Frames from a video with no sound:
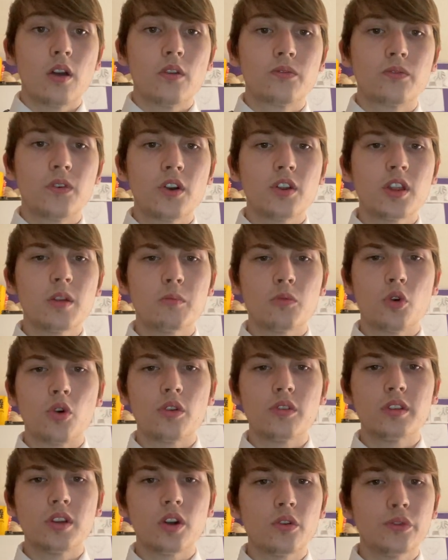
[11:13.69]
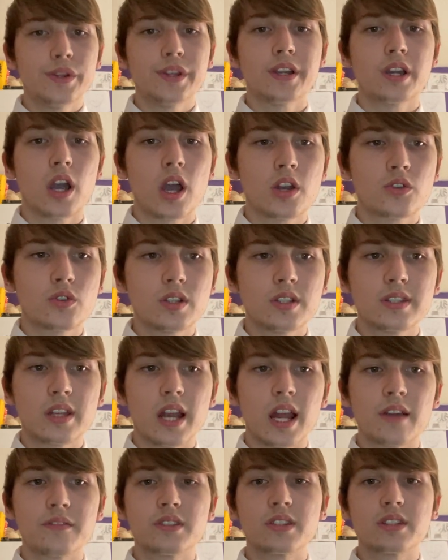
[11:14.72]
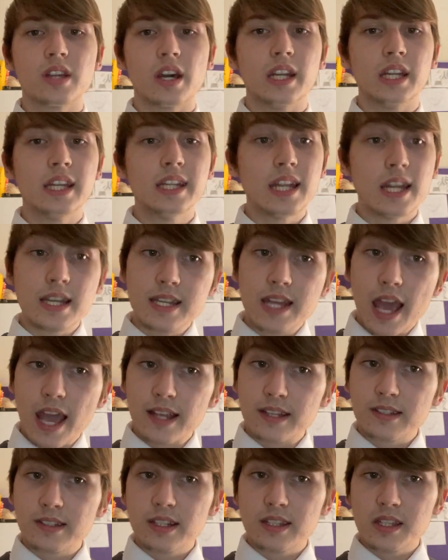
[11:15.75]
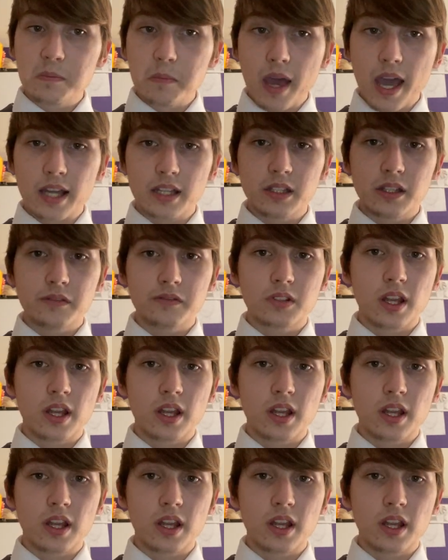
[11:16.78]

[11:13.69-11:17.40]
Furthermore, the only countries that have studied and tested the maglev